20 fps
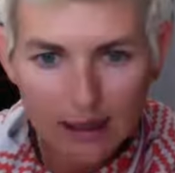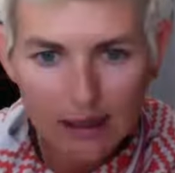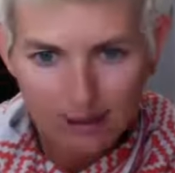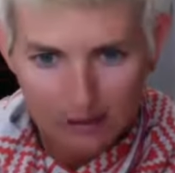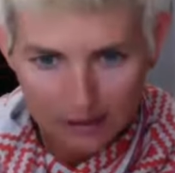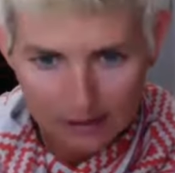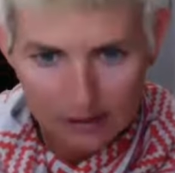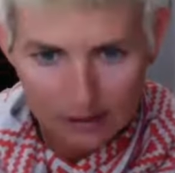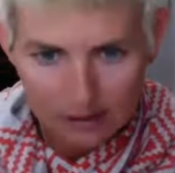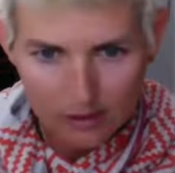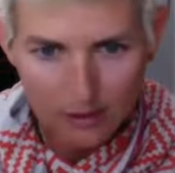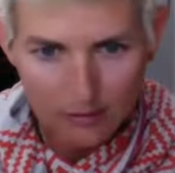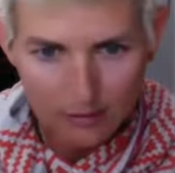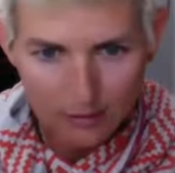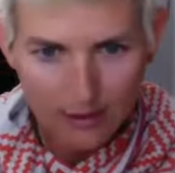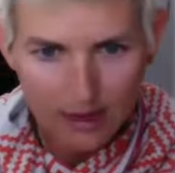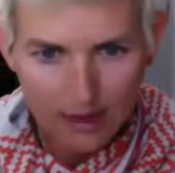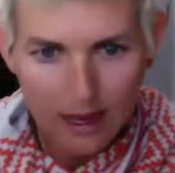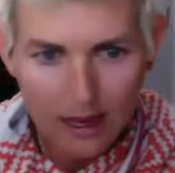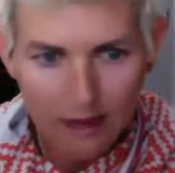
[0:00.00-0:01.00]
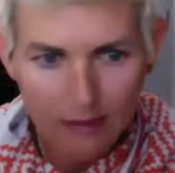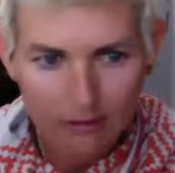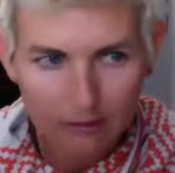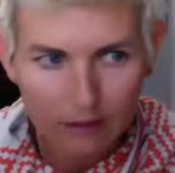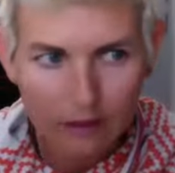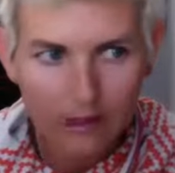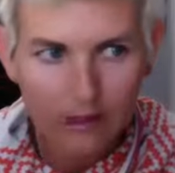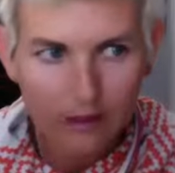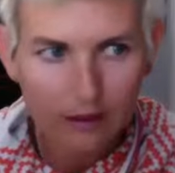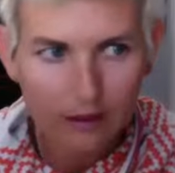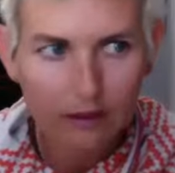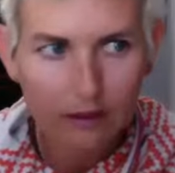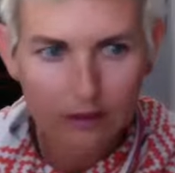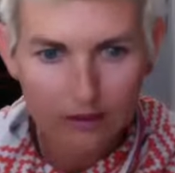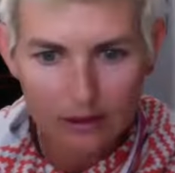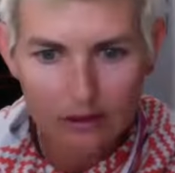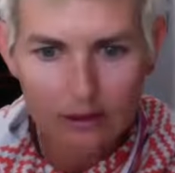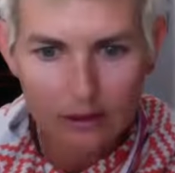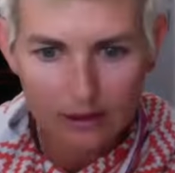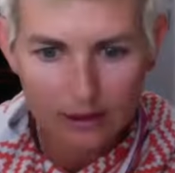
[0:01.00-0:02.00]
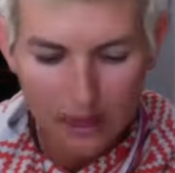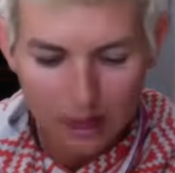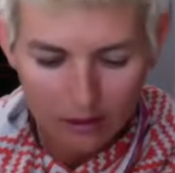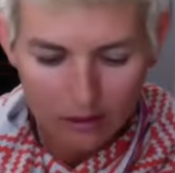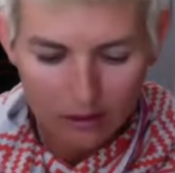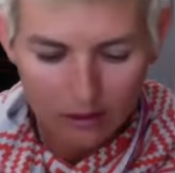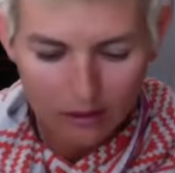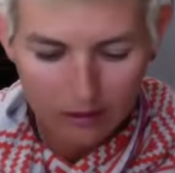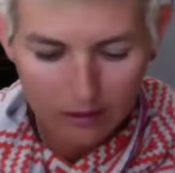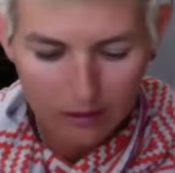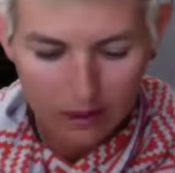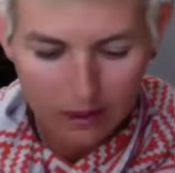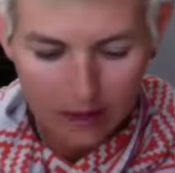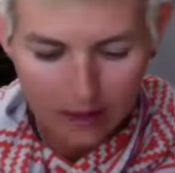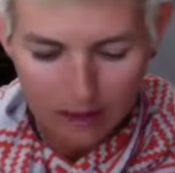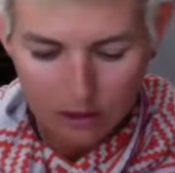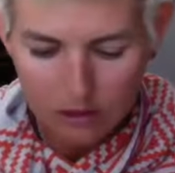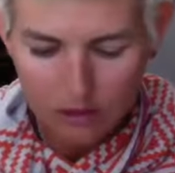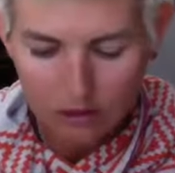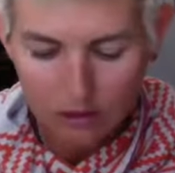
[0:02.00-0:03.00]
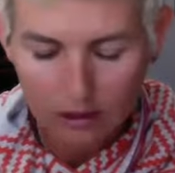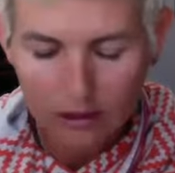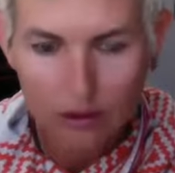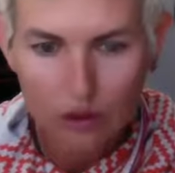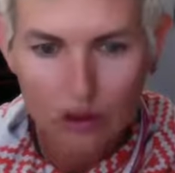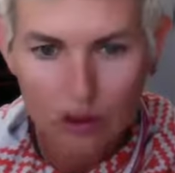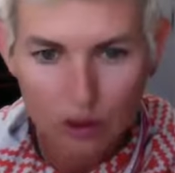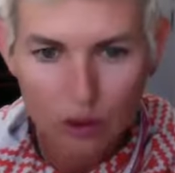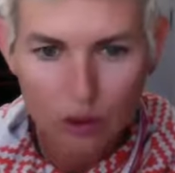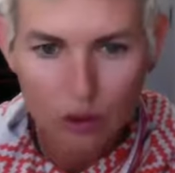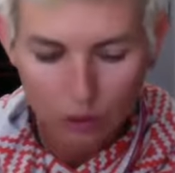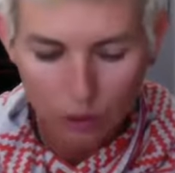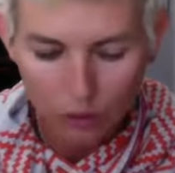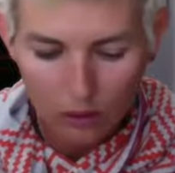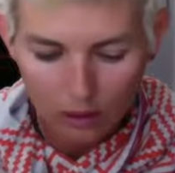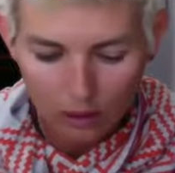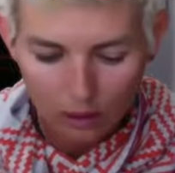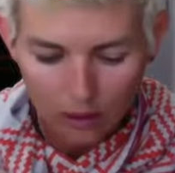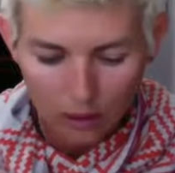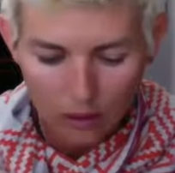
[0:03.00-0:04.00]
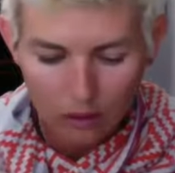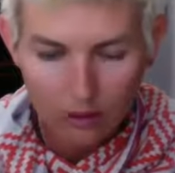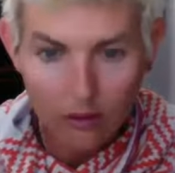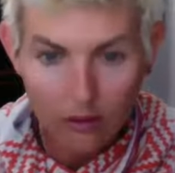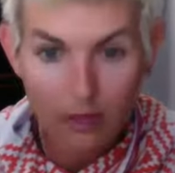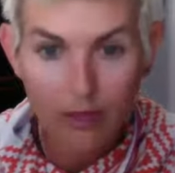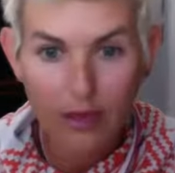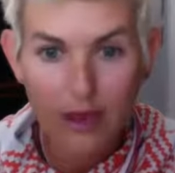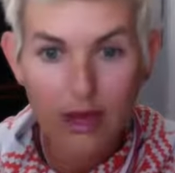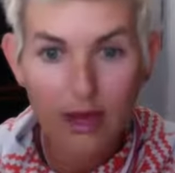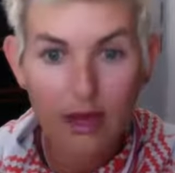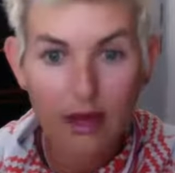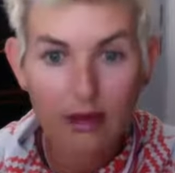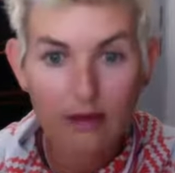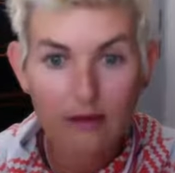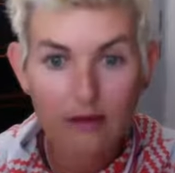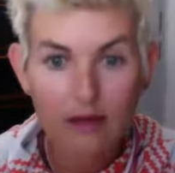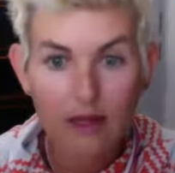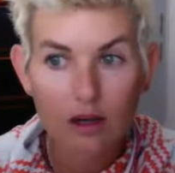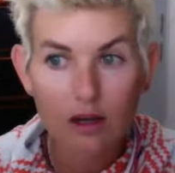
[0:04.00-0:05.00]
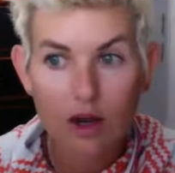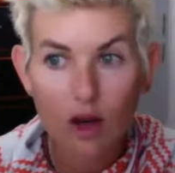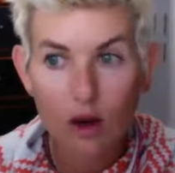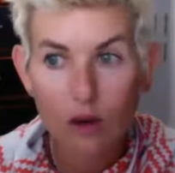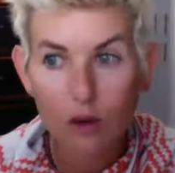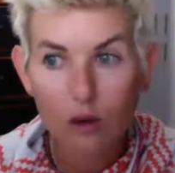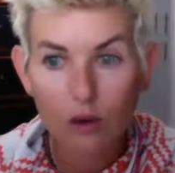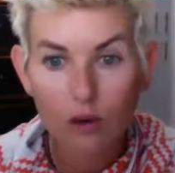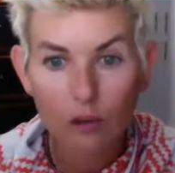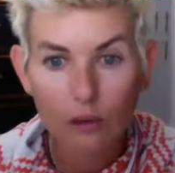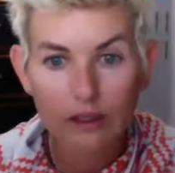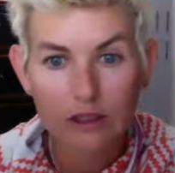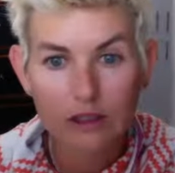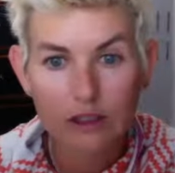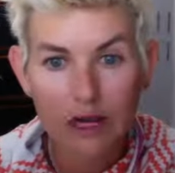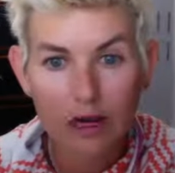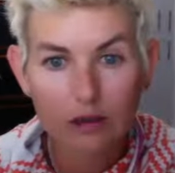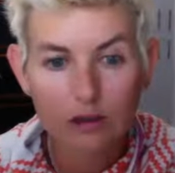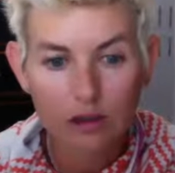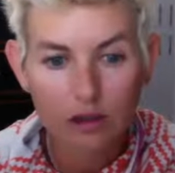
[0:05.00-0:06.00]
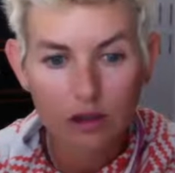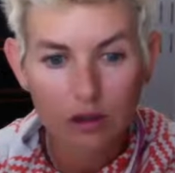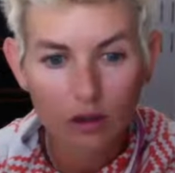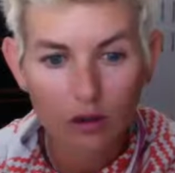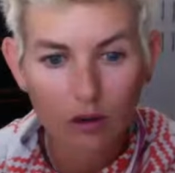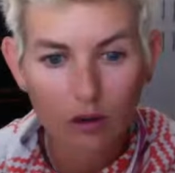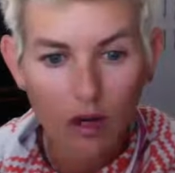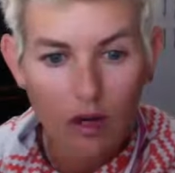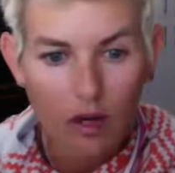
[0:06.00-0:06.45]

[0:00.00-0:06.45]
This is your plan right here. This is how you're going to actually do the things and know who to reach out to.